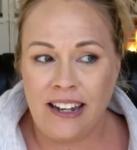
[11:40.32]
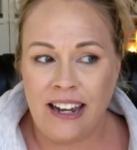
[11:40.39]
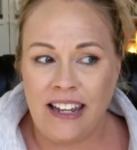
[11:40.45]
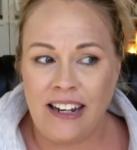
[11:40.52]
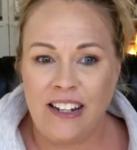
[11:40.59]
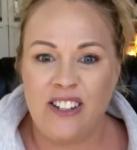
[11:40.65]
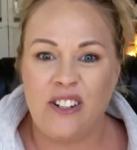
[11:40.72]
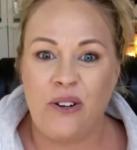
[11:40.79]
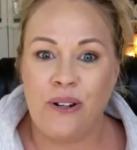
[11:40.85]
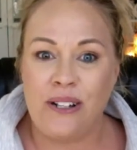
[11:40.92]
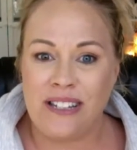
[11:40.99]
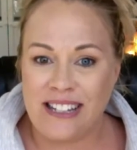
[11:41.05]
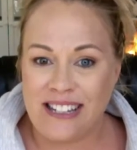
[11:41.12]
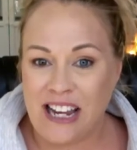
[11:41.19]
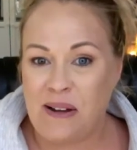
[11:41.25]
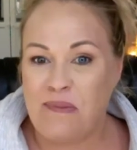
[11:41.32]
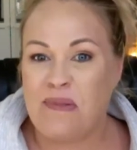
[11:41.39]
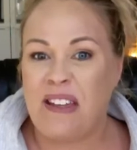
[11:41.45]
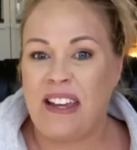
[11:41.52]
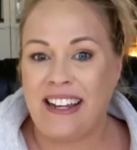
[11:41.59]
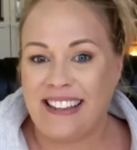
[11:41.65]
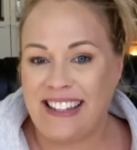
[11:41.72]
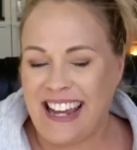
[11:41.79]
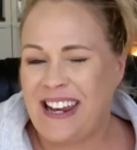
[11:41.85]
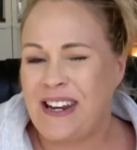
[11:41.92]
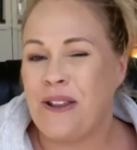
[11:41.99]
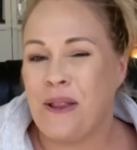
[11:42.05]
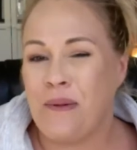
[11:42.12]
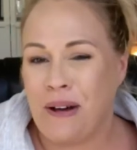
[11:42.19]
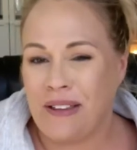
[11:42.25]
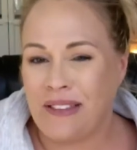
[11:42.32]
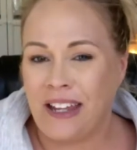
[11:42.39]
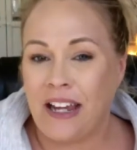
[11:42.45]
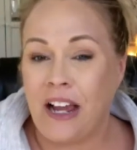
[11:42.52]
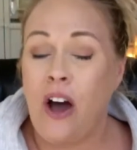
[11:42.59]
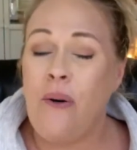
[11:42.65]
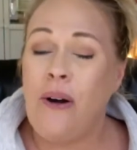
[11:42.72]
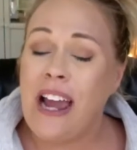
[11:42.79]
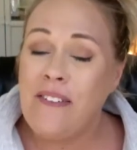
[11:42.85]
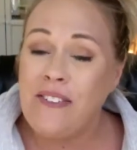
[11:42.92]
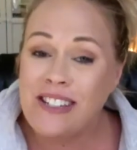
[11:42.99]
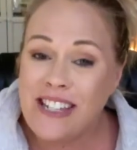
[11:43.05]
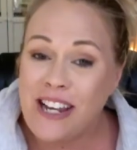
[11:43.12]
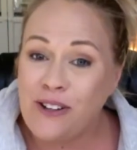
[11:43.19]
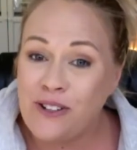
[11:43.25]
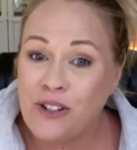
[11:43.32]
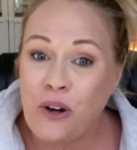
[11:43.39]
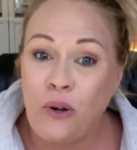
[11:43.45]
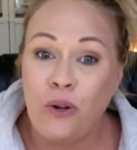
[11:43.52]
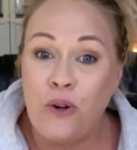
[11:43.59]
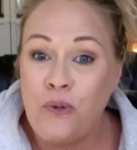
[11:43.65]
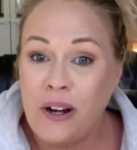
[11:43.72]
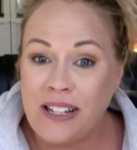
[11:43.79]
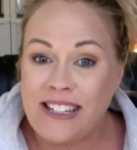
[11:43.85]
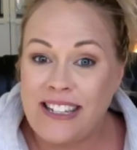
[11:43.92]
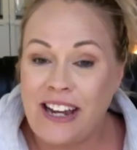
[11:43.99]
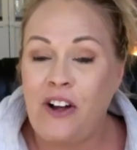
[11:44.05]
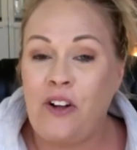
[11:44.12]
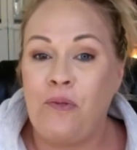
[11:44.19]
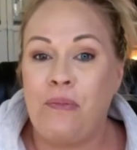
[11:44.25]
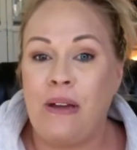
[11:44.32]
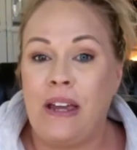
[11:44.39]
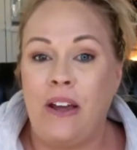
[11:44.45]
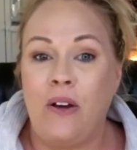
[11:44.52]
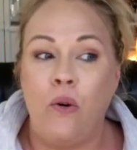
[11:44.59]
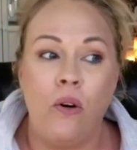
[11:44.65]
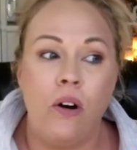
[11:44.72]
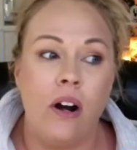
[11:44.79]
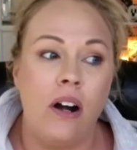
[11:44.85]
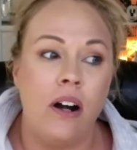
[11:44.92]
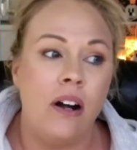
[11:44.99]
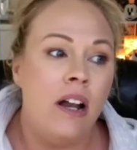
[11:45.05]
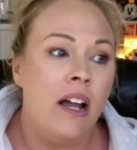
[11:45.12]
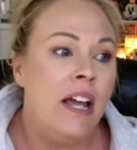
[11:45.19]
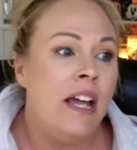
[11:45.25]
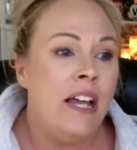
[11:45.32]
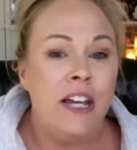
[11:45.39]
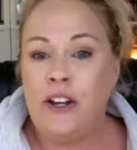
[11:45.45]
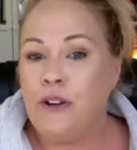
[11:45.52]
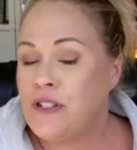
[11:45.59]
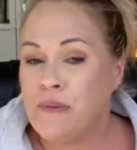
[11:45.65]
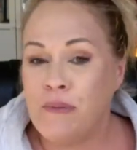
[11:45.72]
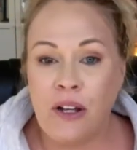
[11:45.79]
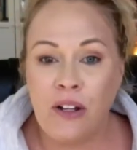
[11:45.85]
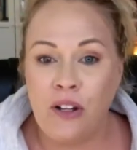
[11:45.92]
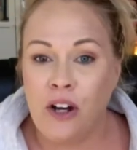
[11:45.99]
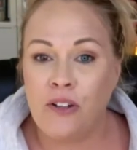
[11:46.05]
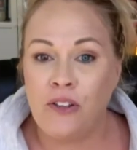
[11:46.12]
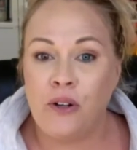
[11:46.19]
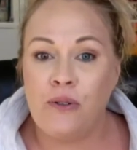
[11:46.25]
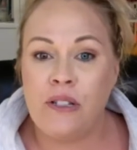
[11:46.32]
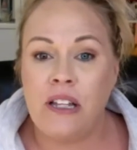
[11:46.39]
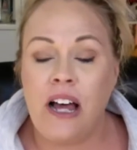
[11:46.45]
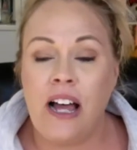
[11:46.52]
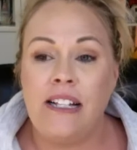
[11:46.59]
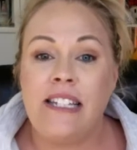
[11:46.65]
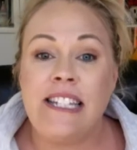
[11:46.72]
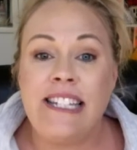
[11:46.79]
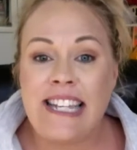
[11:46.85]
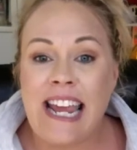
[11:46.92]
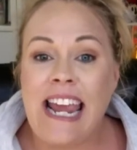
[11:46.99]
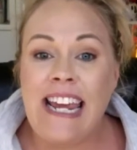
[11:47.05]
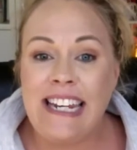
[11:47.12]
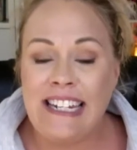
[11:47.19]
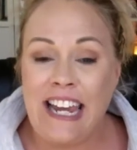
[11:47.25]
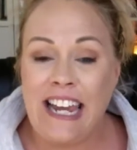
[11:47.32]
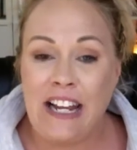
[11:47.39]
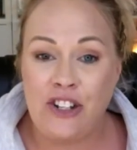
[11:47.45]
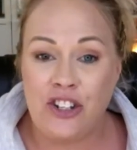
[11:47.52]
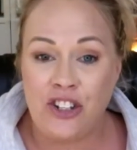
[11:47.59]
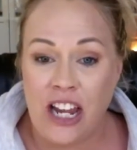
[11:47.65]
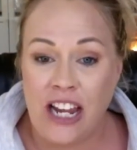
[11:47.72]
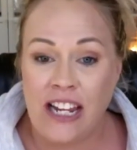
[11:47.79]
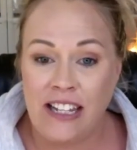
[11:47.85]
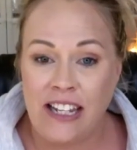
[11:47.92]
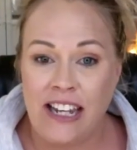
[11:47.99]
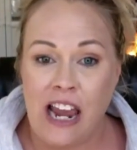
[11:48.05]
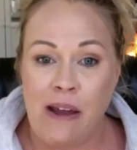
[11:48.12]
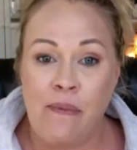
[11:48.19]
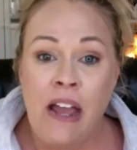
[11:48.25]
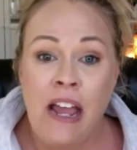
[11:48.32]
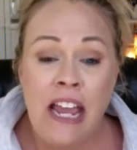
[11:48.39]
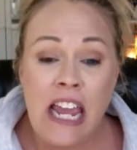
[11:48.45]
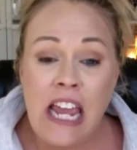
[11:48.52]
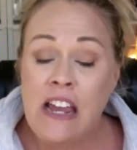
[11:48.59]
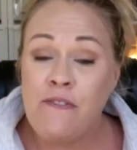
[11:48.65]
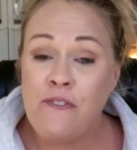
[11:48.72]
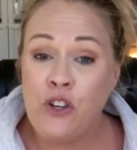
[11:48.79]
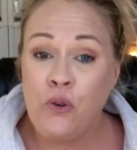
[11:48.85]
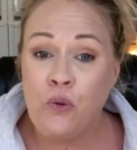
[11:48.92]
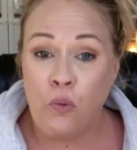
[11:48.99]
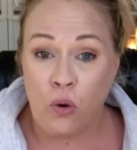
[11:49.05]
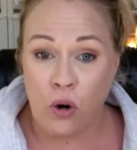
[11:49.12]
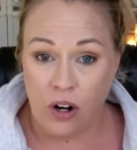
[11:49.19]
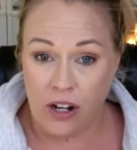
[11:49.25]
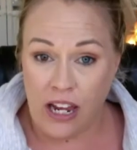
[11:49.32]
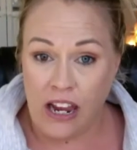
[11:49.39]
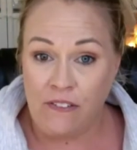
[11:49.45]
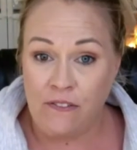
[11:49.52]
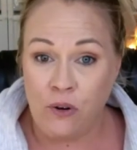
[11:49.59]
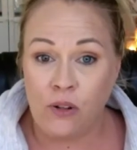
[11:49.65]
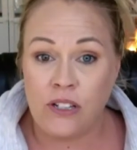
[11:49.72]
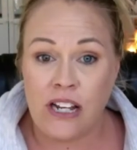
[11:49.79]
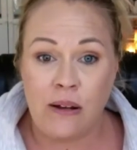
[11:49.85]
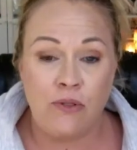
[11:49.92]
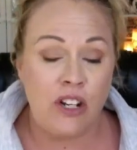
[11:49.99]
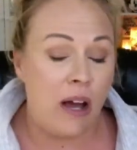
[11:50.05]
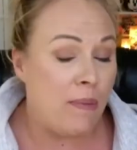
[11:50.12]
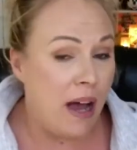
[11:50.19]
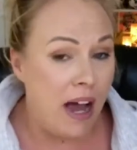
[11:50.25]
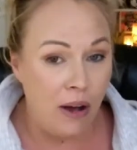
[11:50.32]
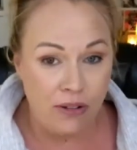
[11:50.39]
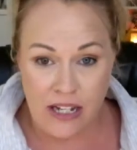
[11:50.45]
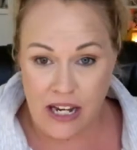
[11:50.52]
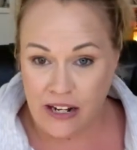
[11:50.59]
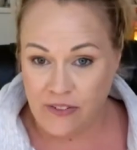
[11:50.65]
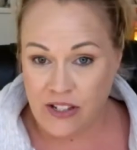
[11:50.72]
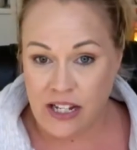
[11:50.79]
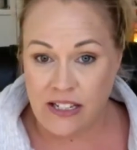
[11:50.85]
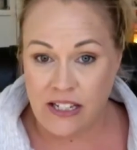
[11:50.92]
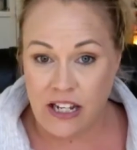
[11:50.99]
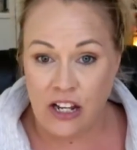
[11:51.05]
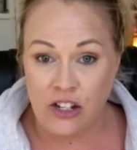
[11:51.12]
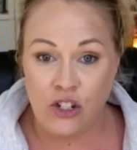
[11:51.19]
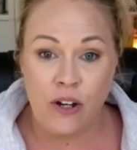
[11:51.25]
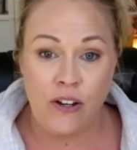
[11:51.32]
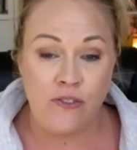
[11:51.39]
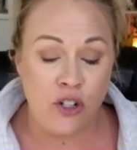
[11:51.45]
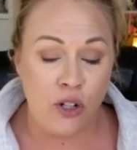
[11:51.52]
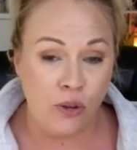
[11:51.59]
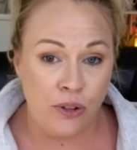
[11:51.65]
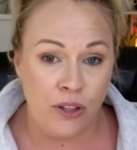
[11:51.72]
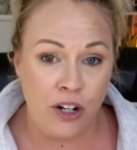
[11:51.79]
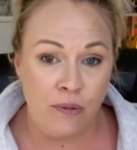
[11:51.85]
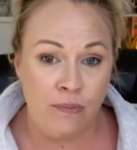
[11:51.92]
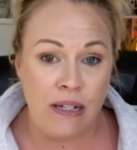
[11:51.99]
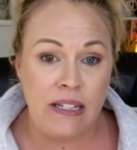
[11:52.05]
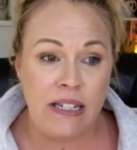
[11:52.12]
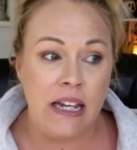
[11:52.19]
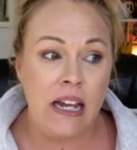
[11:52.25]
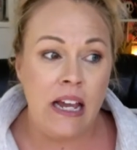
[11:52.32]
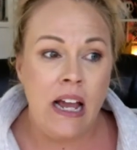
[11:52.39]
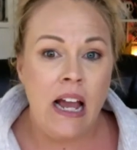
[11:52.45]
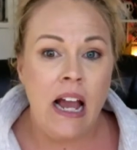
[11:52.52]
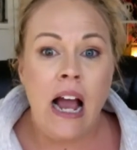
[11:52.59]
and it's always the same thing at the end of the month like oh i have a sales goal who wants to help me or you know something along those lines stay engaged stay in the game if you work a full-time job outside of Scentsy and you have children that are busy